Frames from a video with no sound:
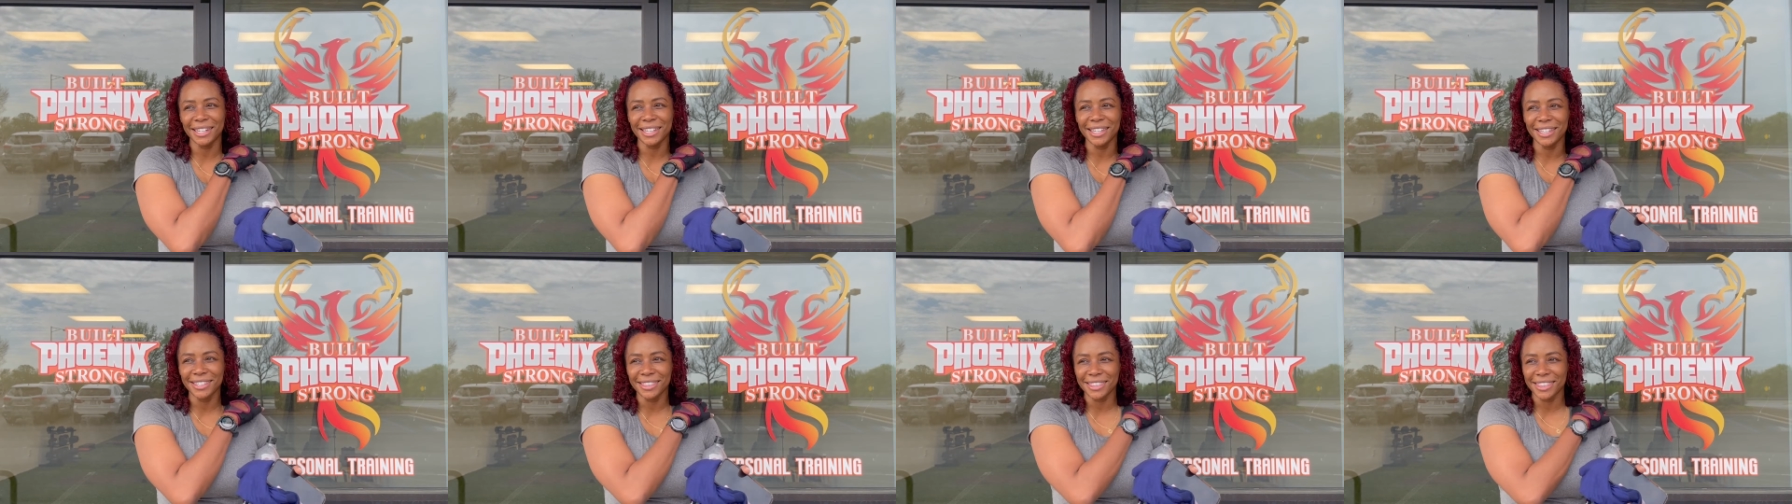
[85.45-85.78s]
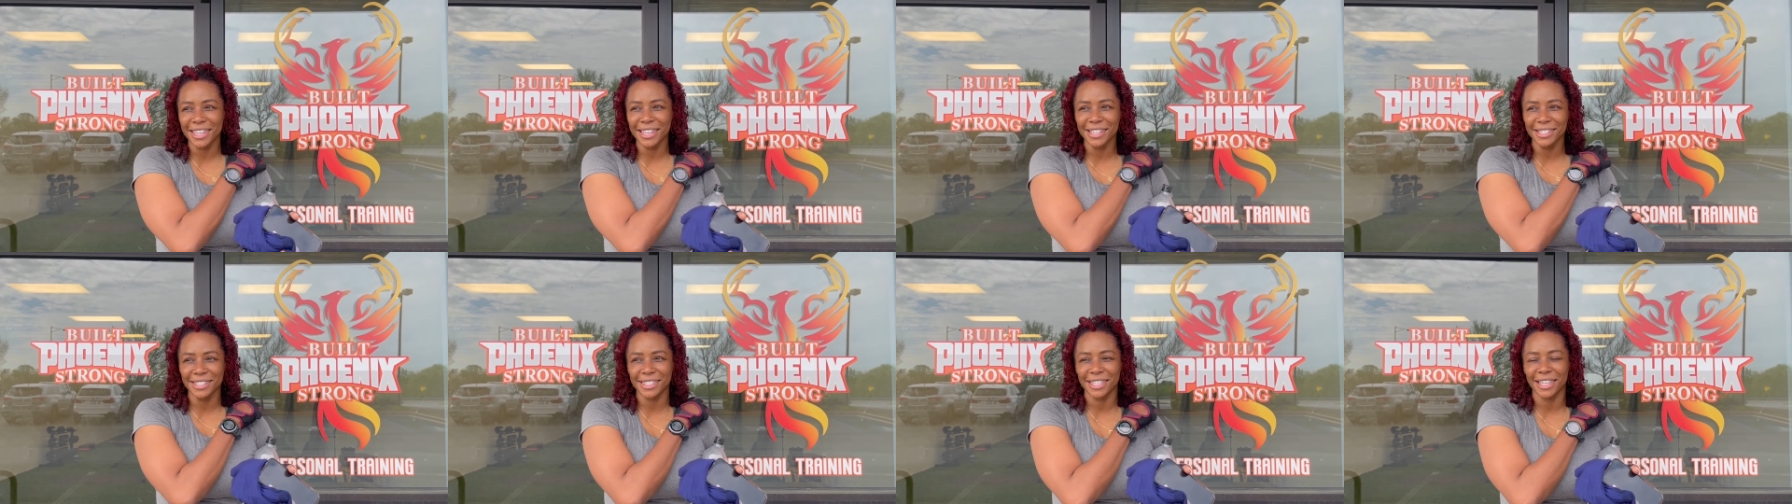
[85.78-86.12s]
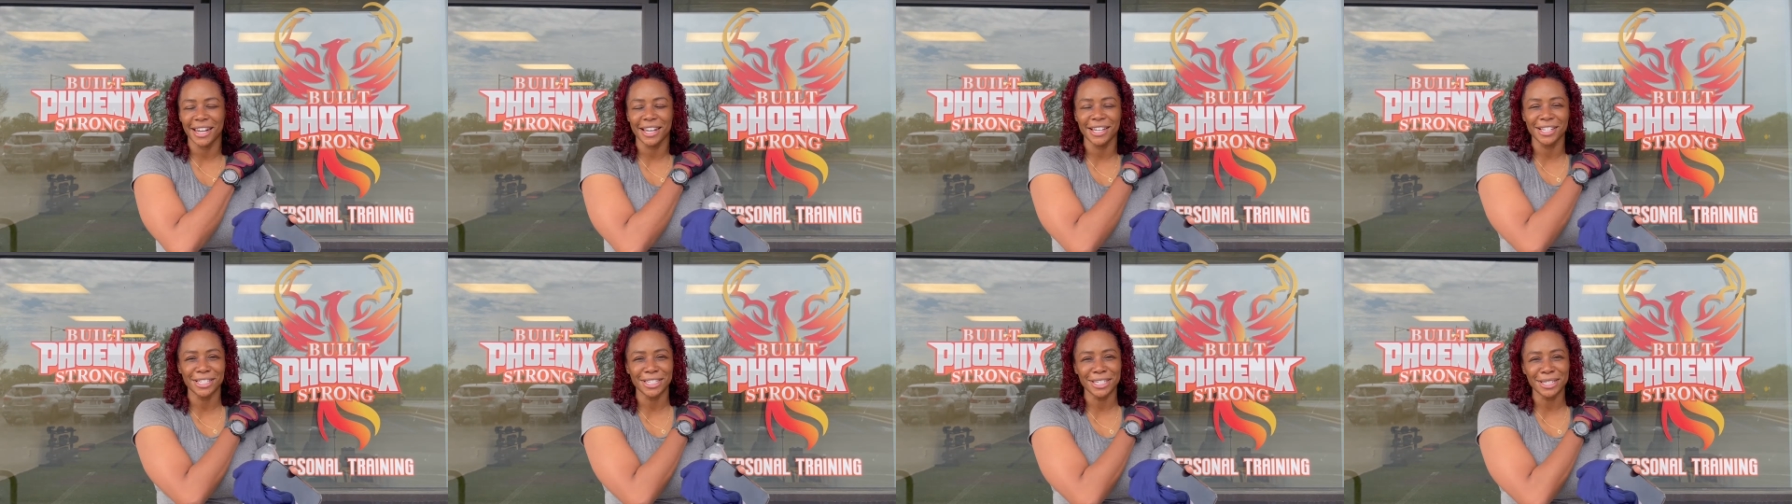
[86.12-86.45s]
eating things
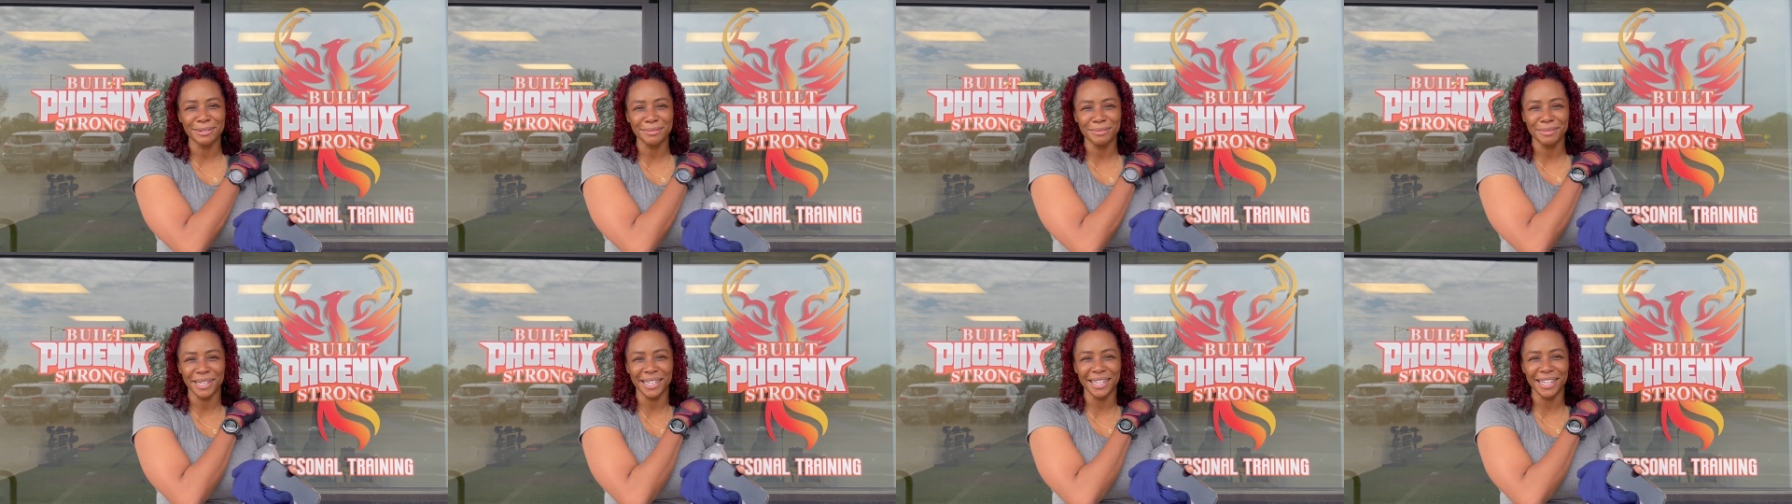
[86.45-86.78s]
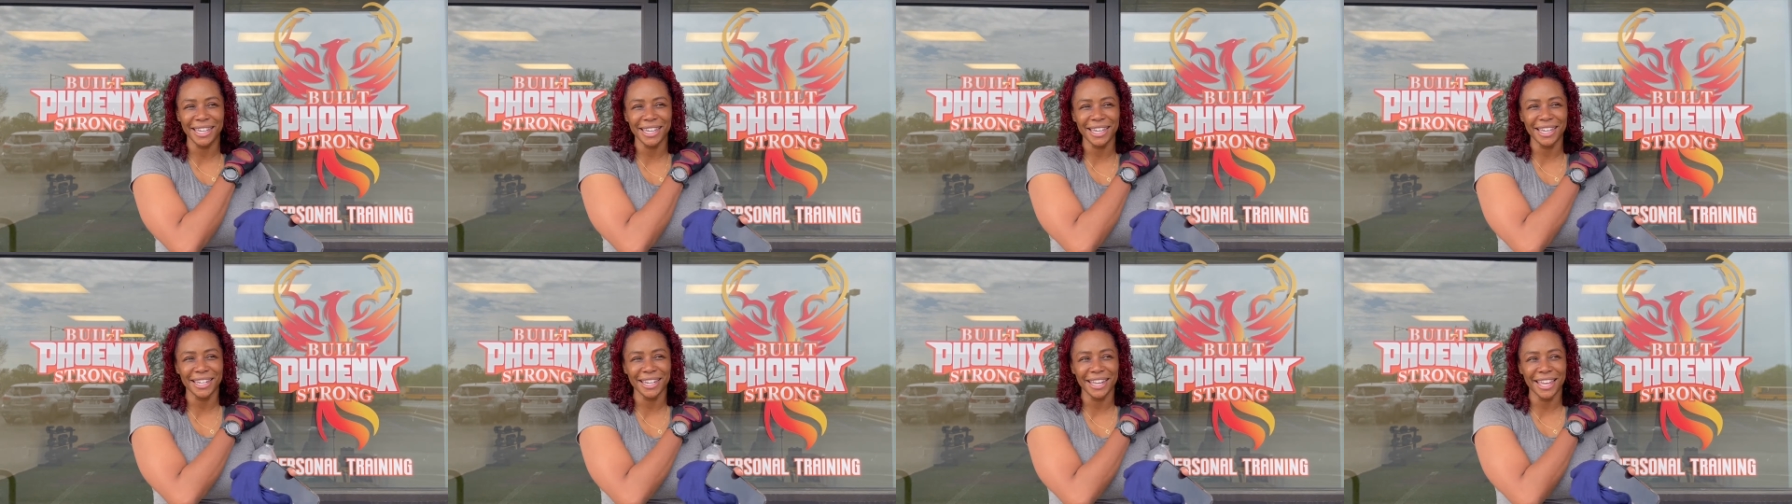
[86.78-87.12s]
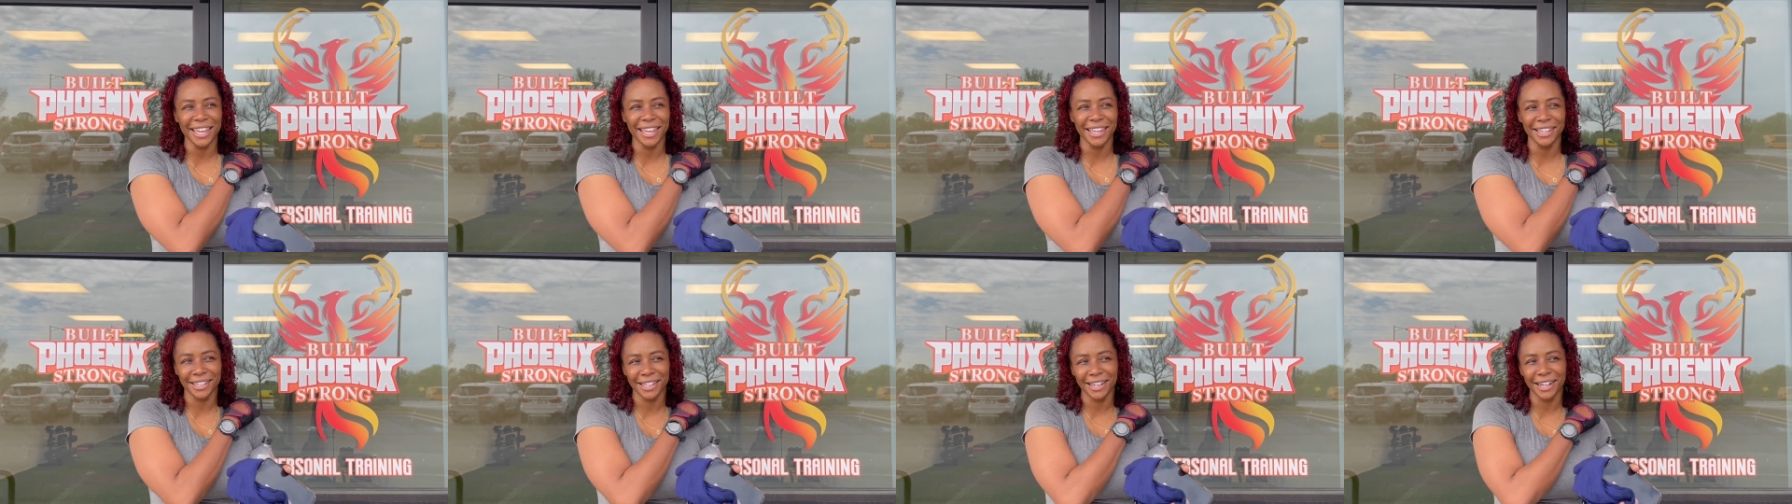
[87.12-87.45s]
that I shouldn't be
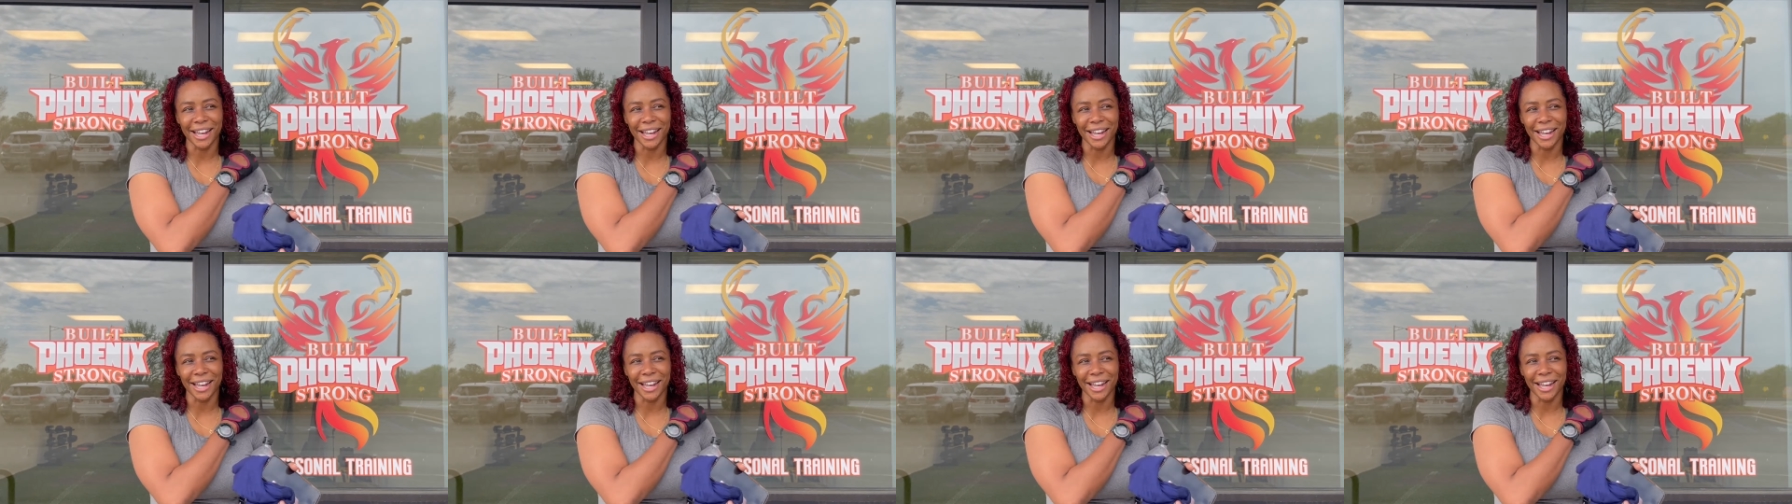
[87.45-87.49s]
eating,